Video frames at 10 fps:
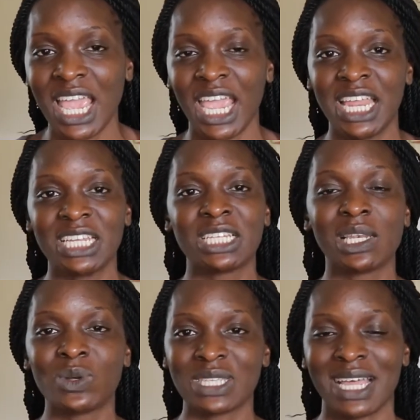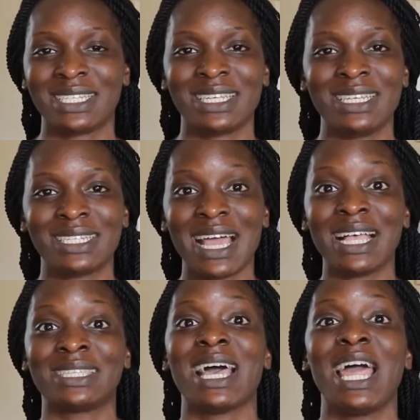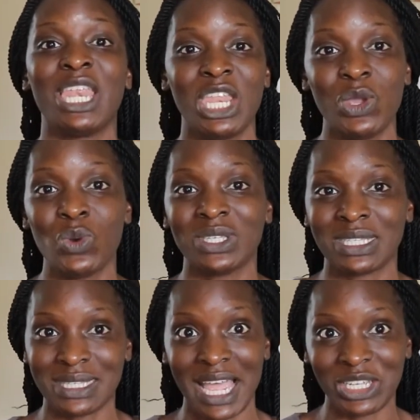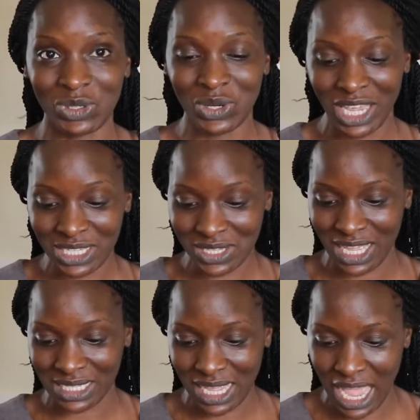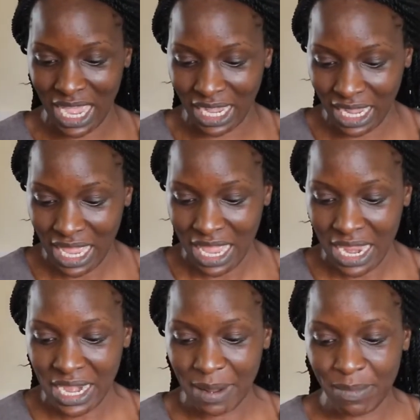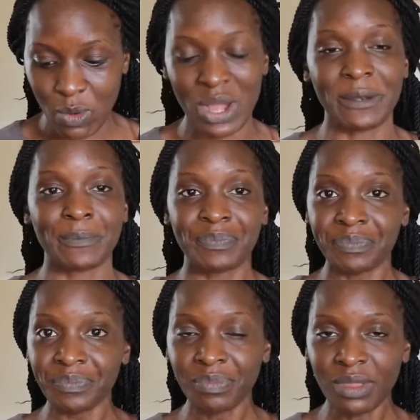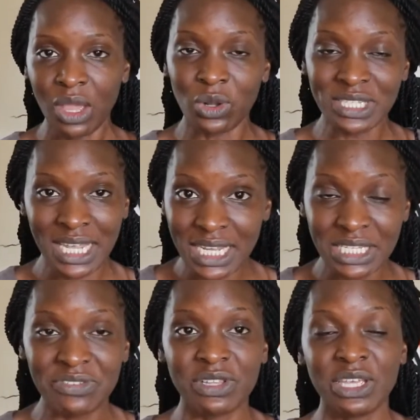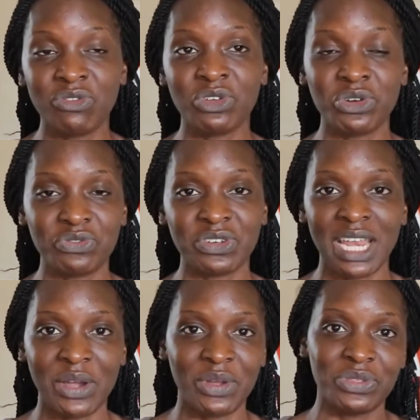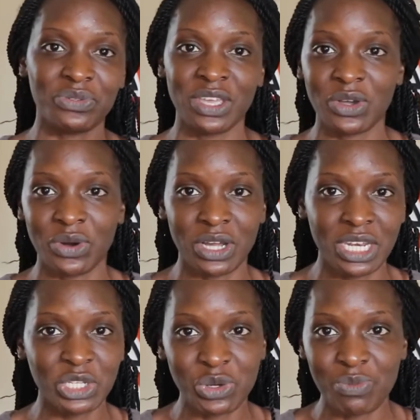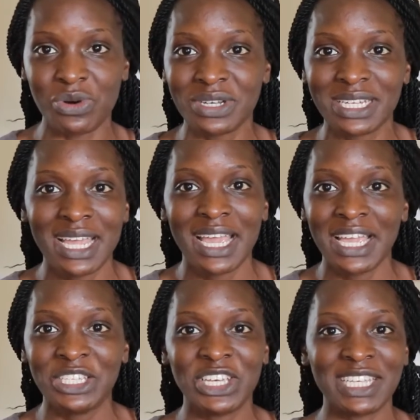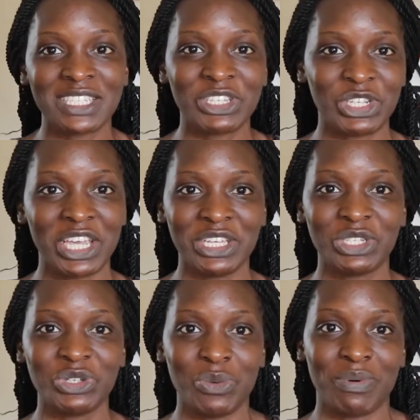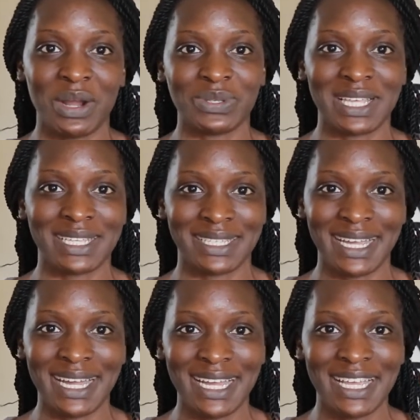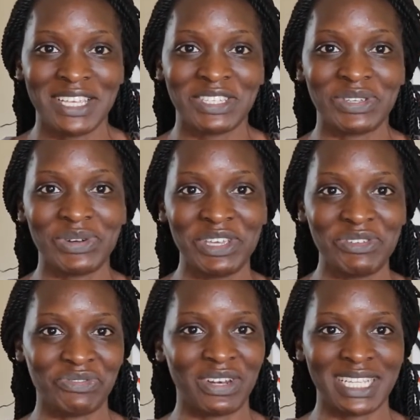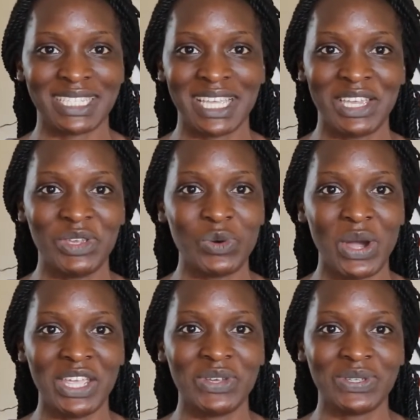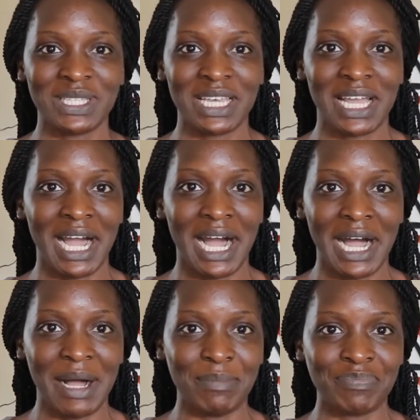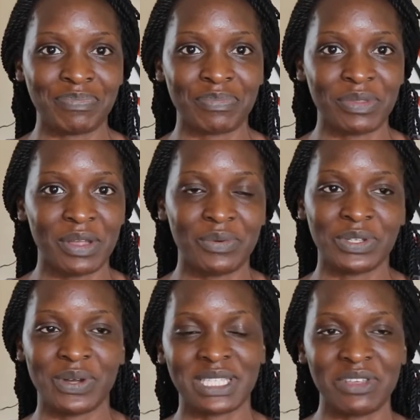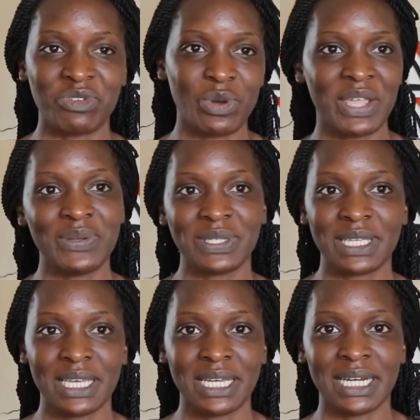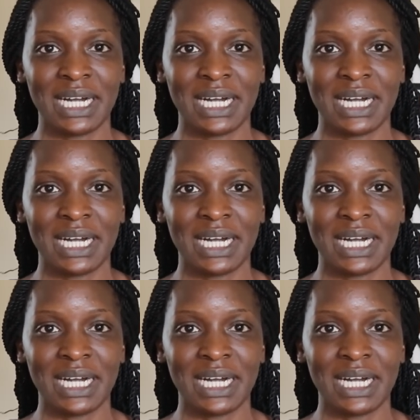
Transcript: and it looks at it as a new search. Okay, so that's hack number one. Alternatively, if you don't feel like going to the incognito mode, just change your browsers. So if let's say you are using if you are using